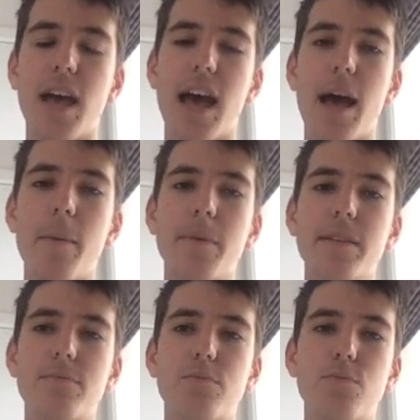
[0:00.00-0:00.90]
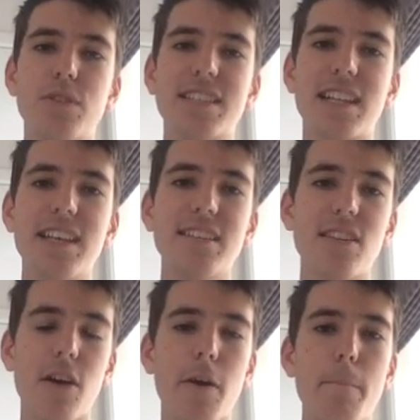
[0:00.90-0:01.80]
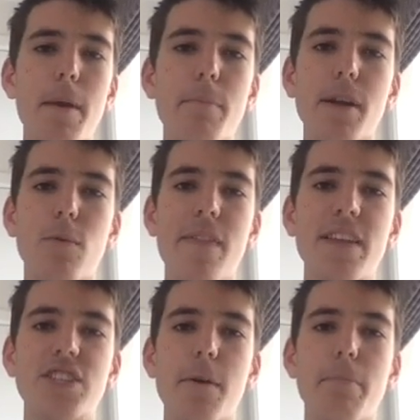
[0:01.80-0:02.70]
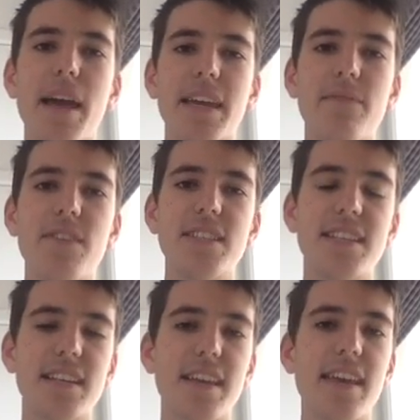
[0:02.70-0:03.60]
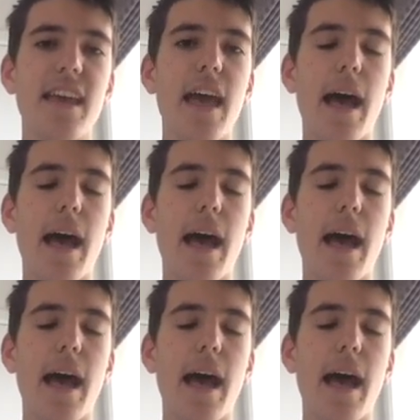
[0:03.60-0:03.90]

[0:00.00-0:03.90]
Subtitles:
It was clicked along a bit, but it won the jump out convincingly,